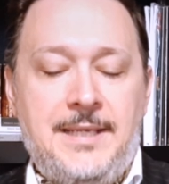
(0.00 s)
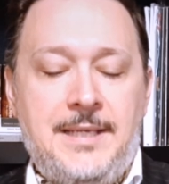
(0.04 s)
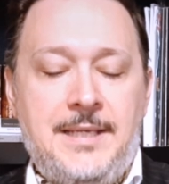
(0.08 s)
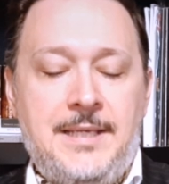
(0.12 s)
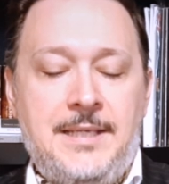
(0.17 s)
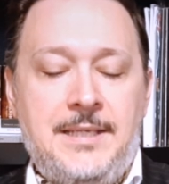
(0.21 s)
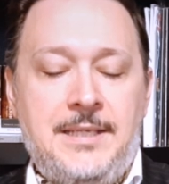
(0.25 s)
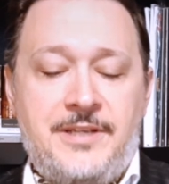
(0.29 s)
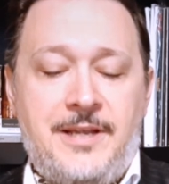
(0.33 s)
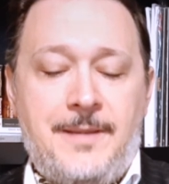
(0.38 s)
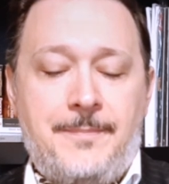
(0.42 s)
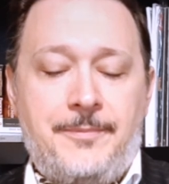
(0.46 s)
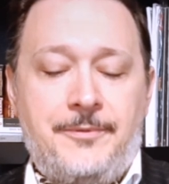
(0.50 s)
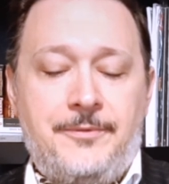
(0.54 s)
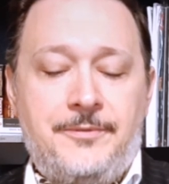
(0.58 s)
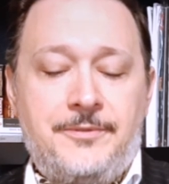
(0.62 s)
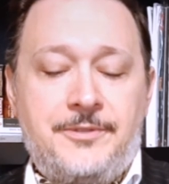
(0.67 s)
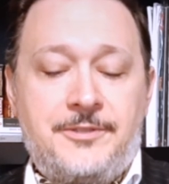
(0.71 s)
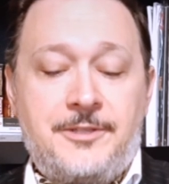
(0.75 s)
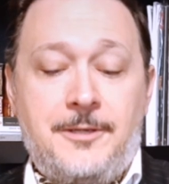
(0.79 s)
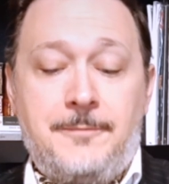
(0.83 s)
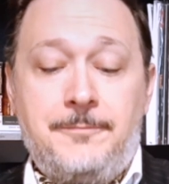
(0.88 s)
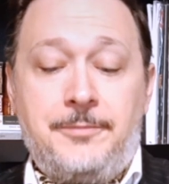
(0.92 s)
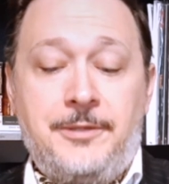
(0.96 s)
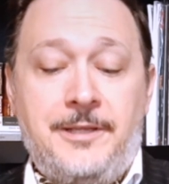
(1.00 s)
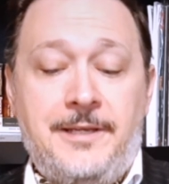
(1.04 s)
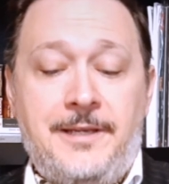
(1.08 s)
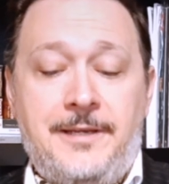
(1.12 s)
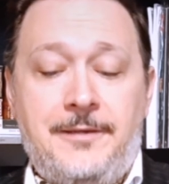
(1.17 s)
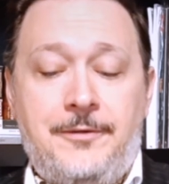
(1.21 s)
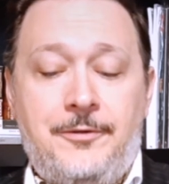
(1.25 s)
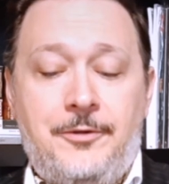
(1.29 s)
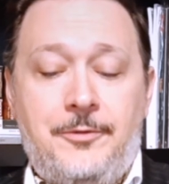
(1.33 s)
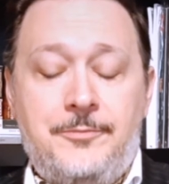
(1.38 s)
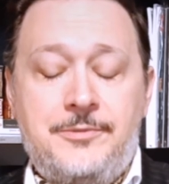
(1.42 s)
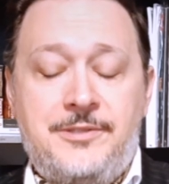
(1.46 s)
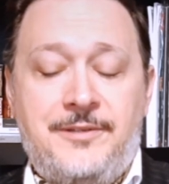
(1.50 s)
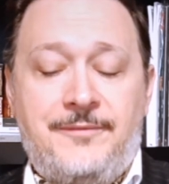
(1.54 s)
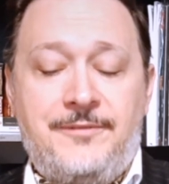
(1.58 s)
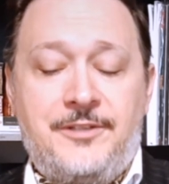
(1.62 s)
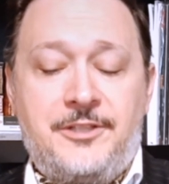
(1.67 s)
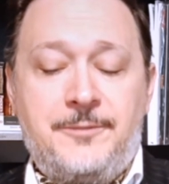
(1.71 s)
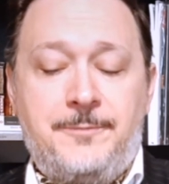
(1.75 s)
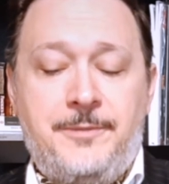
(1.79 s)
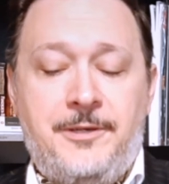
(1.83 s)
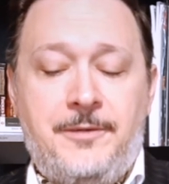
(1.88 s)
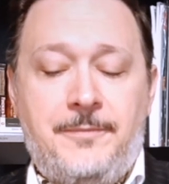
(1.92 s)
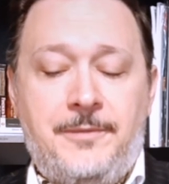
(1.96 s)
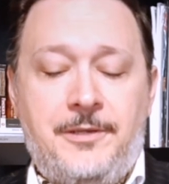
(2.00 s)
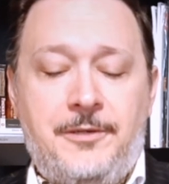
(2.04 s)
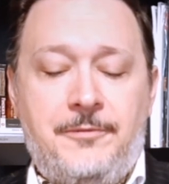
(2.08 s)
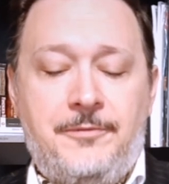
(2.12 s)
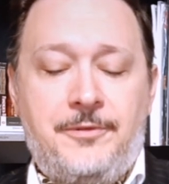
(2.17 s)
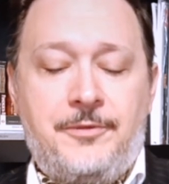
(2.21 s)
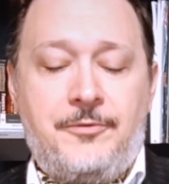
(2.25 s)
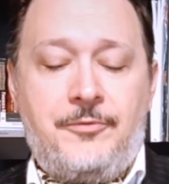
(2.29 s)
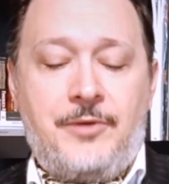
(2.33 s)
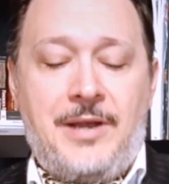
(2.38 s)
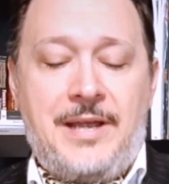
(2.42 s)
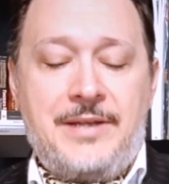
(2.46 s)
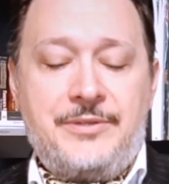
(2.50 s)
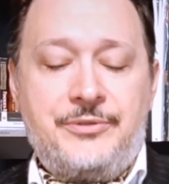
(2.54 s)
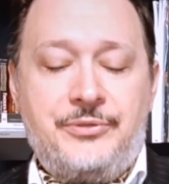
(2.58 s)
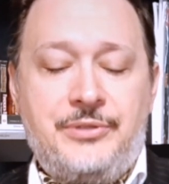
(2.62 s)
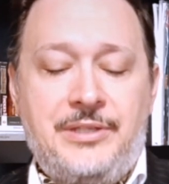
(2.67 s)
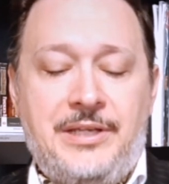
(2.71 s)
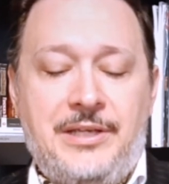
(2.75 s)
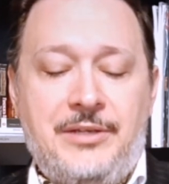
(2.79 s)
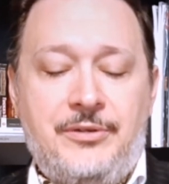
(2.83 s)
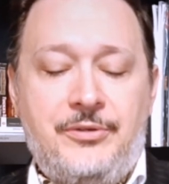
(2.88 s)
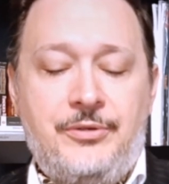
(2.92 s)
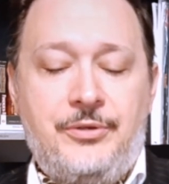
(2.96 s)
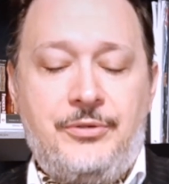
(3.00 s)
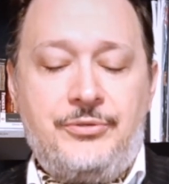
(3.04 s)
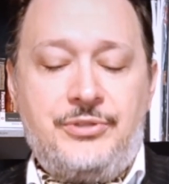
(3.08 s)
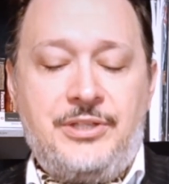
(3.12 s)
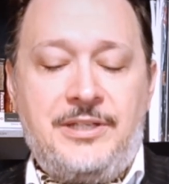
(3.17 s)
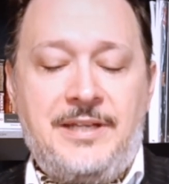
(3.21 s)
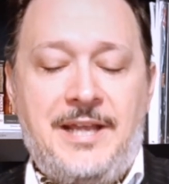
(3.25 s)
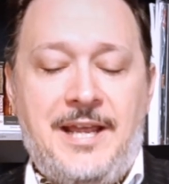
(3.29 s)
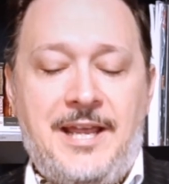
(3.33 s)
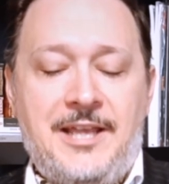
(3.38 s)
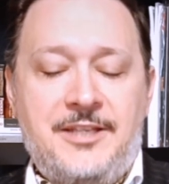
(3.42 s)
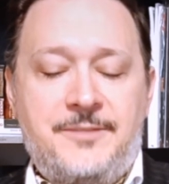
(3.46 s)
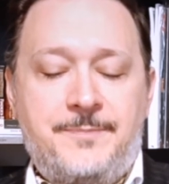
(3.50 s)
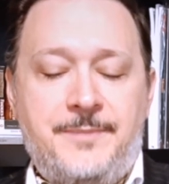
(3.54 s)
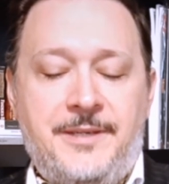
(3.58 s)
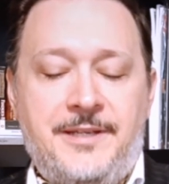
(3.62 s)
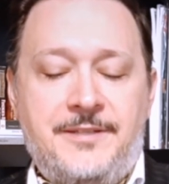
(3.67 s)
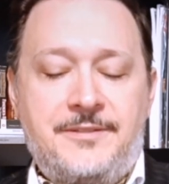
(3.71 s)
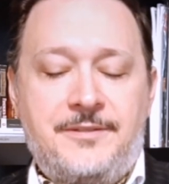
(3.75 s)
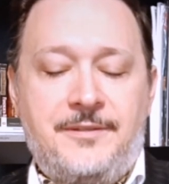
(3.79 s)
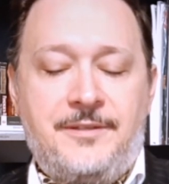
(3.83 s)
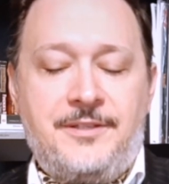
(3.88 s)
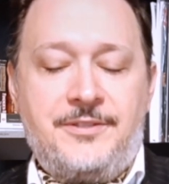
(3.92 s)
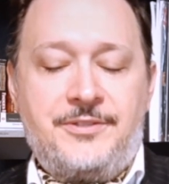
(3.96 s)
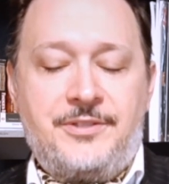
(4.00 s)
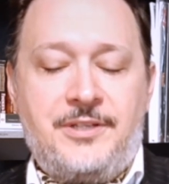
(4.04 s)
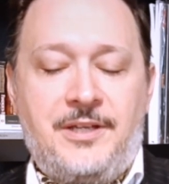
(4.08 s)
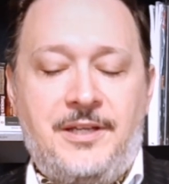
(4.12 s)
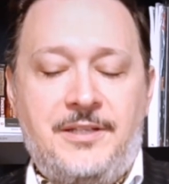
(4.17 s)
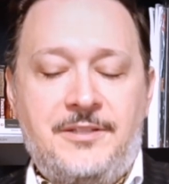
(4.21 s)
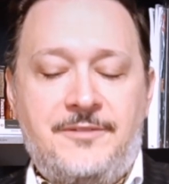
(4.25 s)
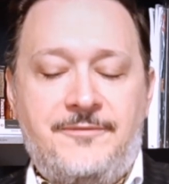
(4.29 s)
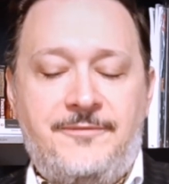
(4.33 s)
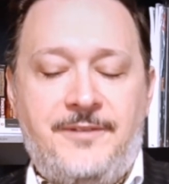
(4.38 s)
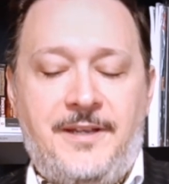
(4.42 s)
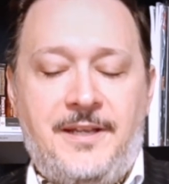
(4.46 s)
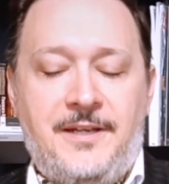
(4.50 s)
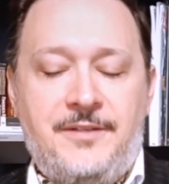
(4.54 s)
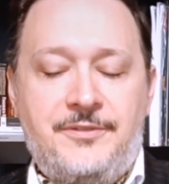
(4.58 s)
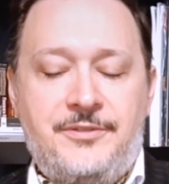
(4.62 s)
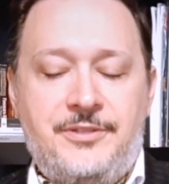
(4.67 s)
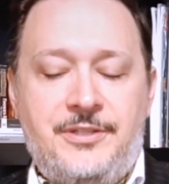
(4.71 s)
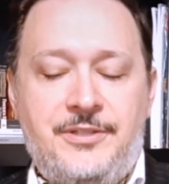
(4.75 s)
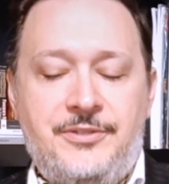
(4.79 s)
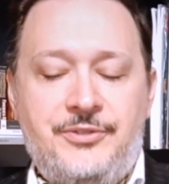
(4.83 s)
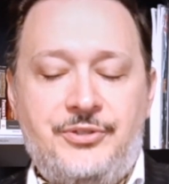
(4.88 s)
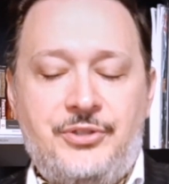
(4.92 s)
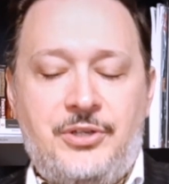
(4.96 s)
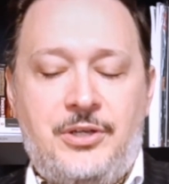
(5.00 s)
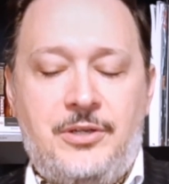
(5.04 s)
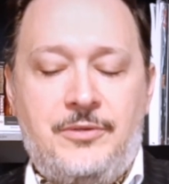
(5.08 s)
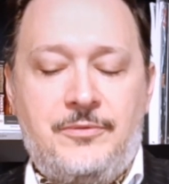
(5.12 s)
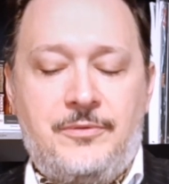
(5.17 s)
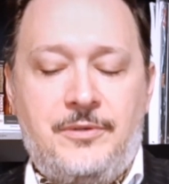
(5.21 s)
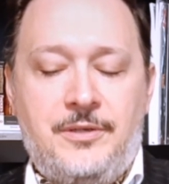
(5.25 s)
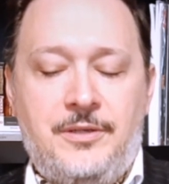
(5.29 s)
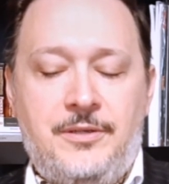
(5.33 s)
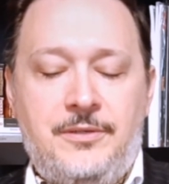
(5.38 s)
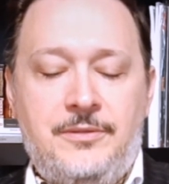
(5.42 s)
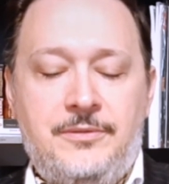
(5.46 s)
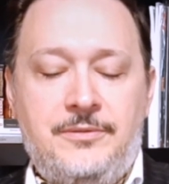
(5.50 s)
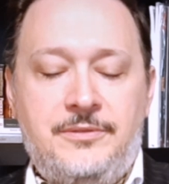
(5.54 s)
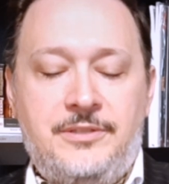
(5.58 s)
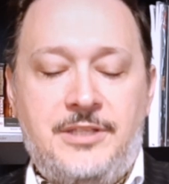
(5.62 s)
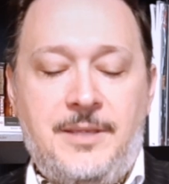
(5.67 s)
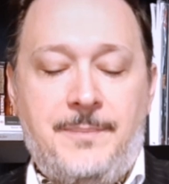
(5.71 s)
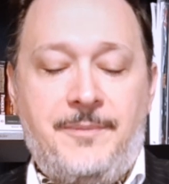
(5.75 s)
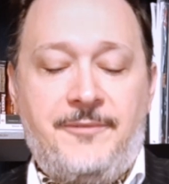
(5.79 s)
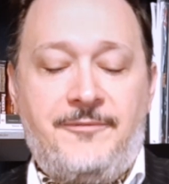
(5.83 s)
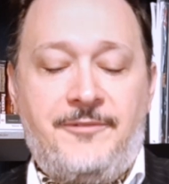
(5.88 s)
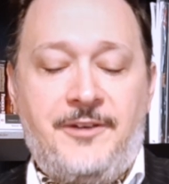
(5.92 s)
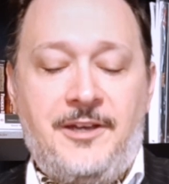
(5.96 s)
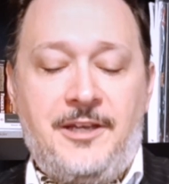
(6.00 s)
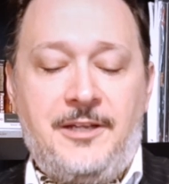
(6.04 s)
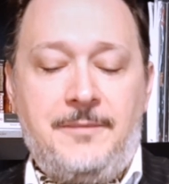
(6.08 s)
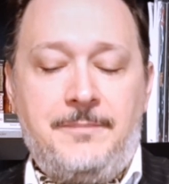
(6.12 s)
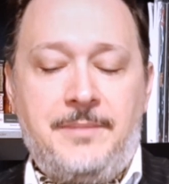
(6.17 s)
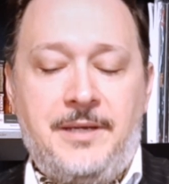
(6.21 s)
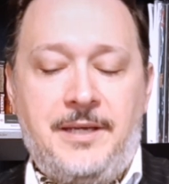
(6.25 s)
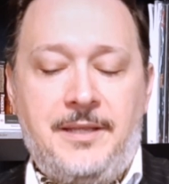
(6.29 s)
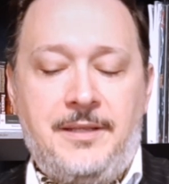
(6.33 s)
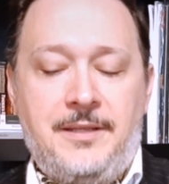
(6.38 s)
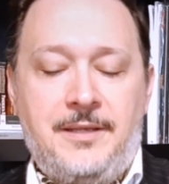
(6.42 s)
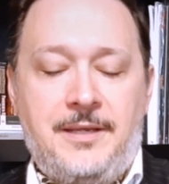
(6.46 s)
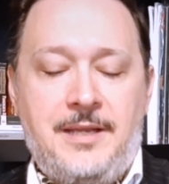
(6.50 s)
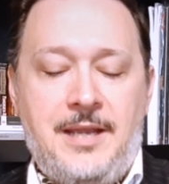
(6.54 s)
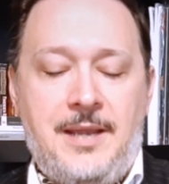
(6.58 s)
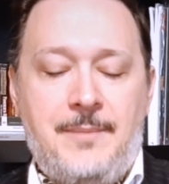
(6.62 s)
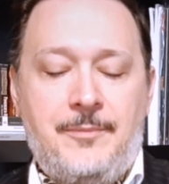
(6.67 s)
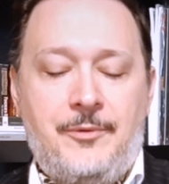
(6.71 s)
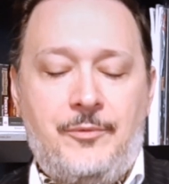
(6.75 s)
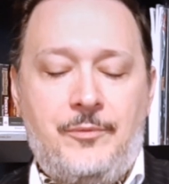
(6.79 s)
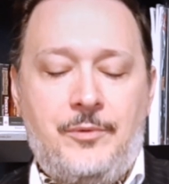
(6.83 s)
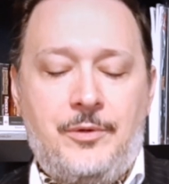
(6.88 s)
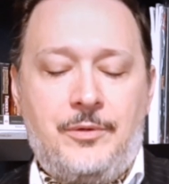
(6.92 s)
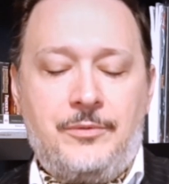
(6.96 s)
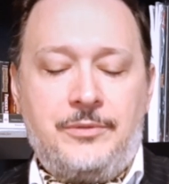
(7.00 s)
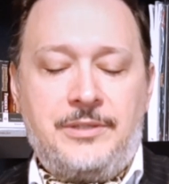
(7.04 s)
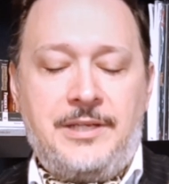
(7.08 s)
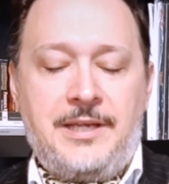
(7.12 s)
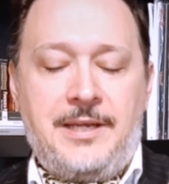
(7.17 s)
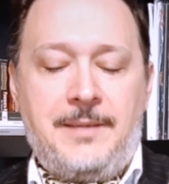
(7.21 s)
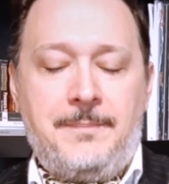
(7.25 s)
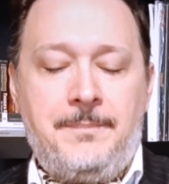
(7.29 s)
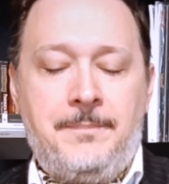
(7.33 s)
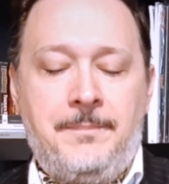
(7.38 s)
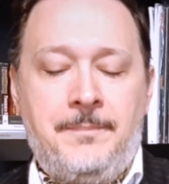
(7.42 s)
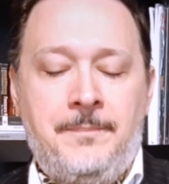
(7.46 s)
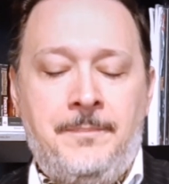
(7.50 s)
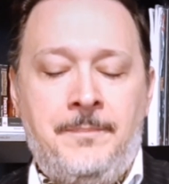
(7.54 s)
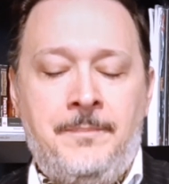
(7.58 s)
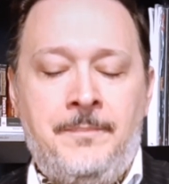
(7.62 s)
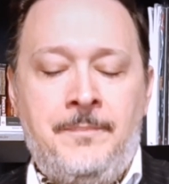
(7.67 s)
For example, some playing groups have experimented with gradually introducing aspects of the science fantasy genre, typified by the Gamma World game,